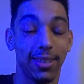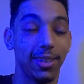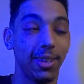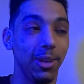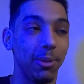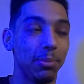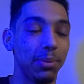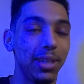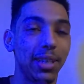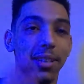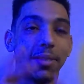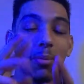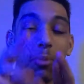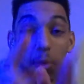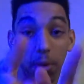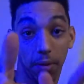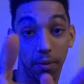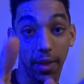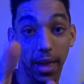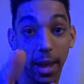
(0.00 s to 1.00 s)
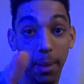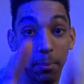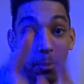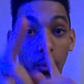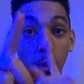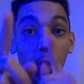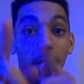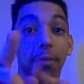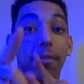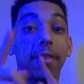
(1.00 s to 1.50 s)
So please, more of
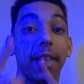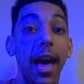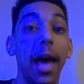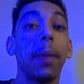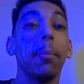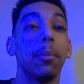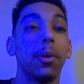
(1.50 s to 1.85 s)
that,